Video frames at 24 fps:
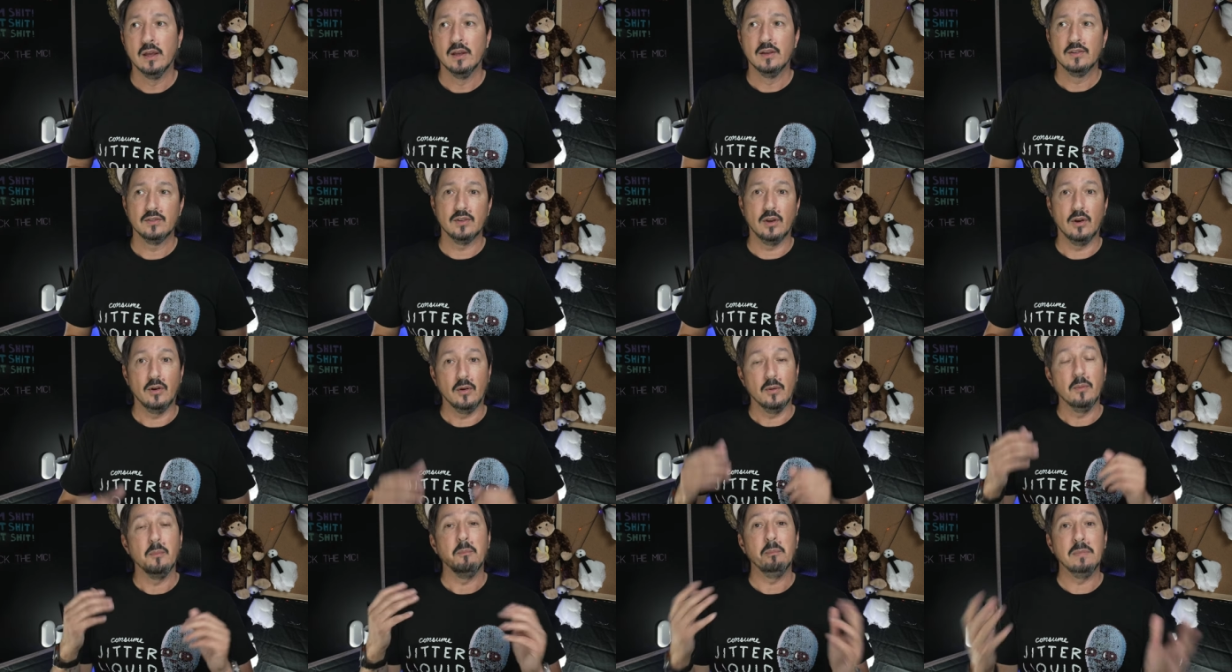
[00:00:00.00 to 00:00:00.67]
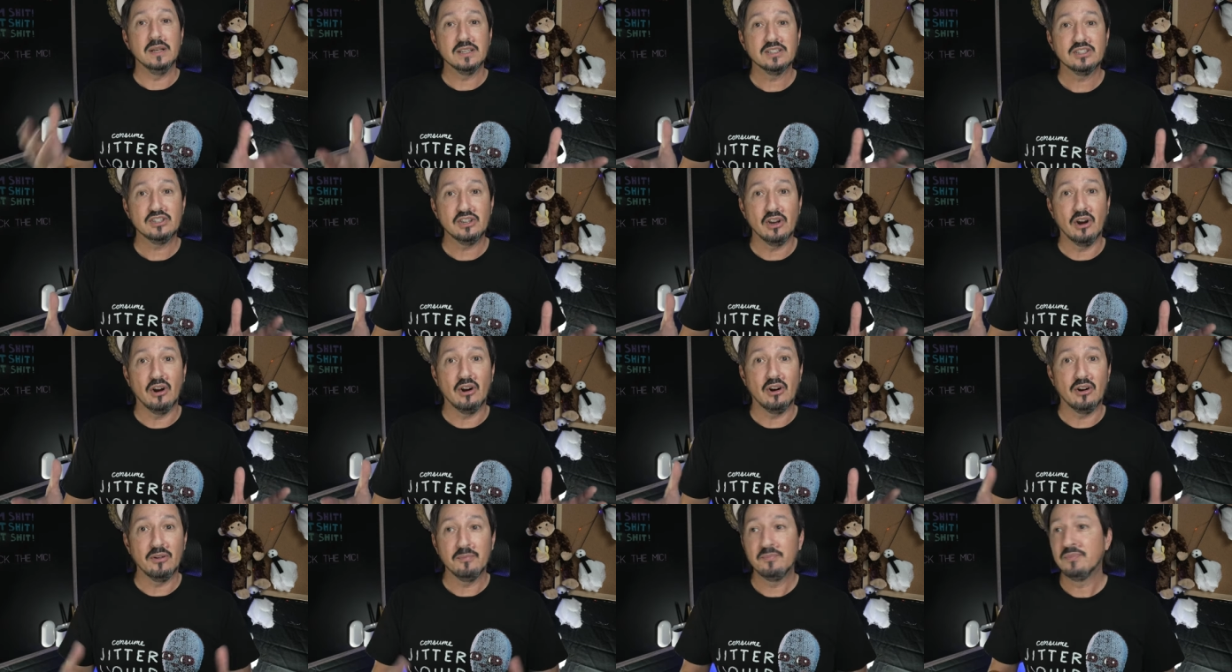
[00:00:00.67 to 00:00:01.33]
So missed you
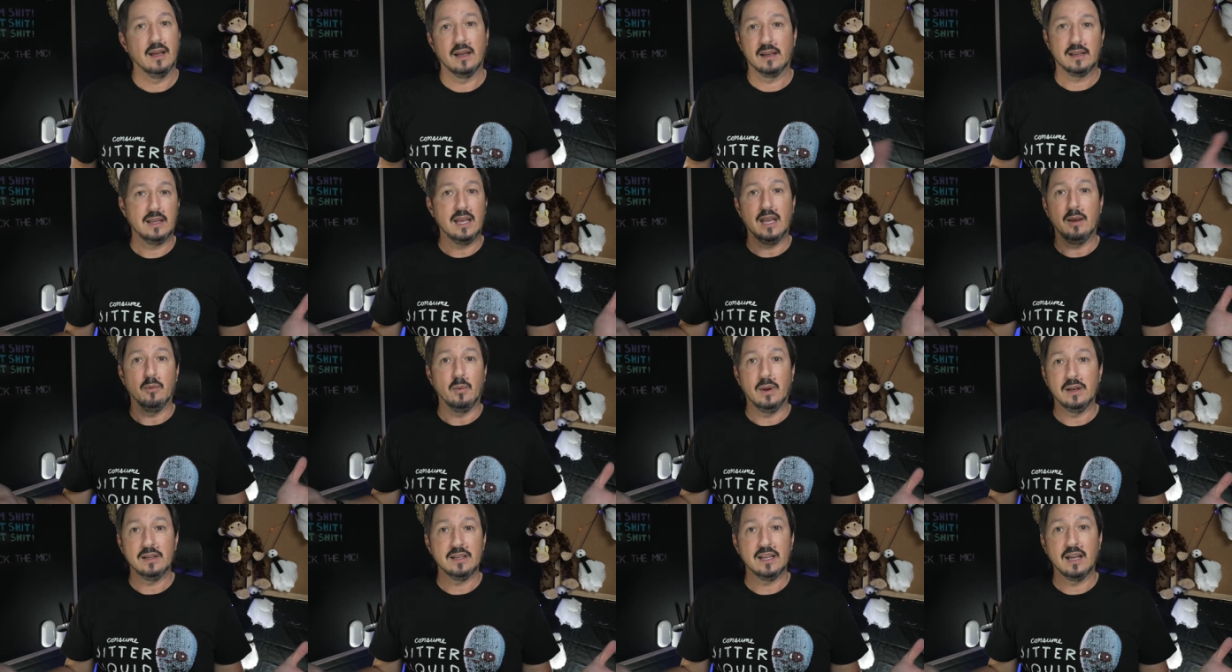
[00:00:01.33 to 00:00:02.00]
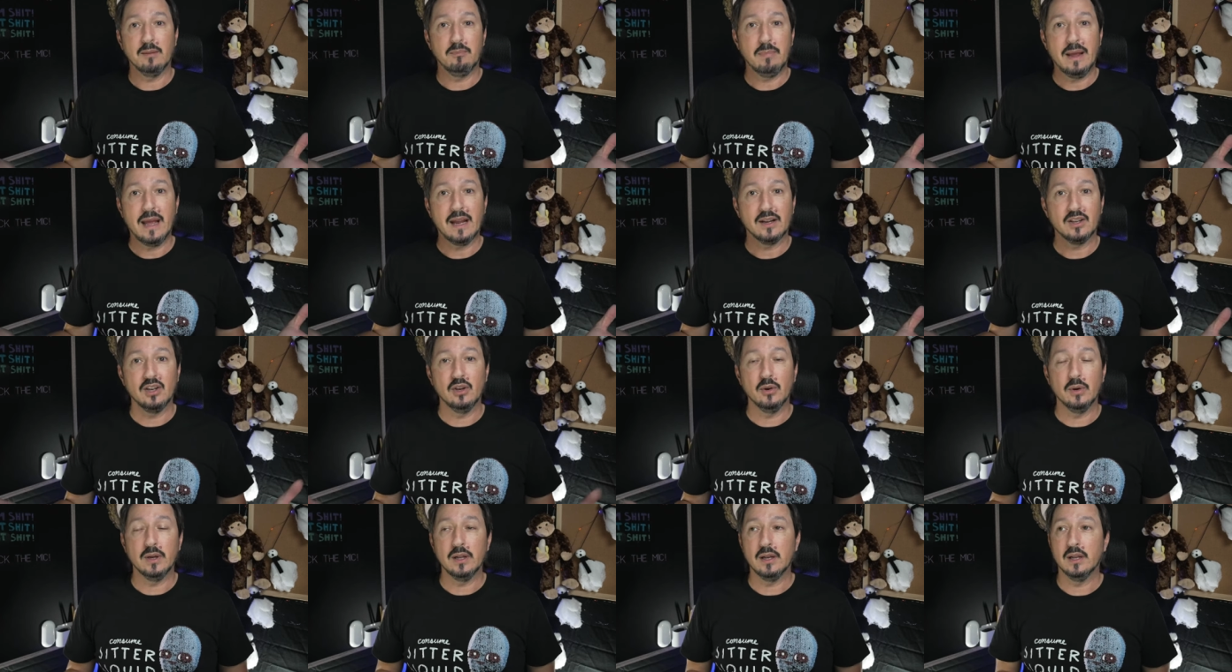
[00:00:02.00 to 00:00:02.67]
all. Can't wait to get back
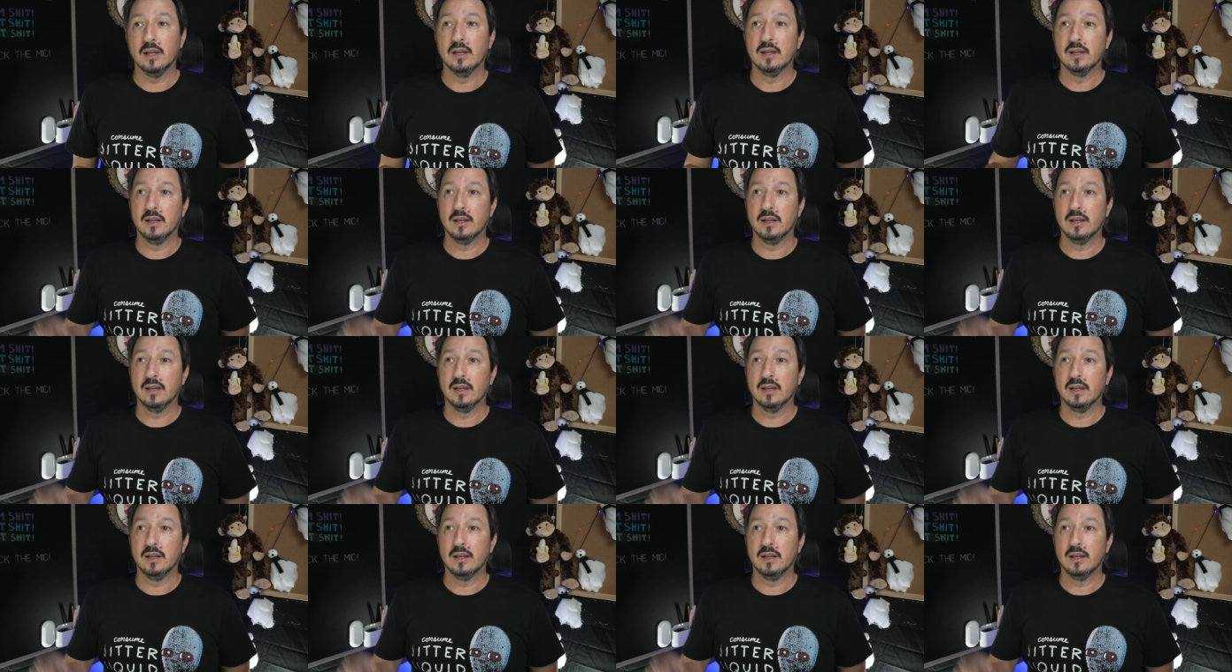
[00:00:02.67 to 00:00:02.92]
to it.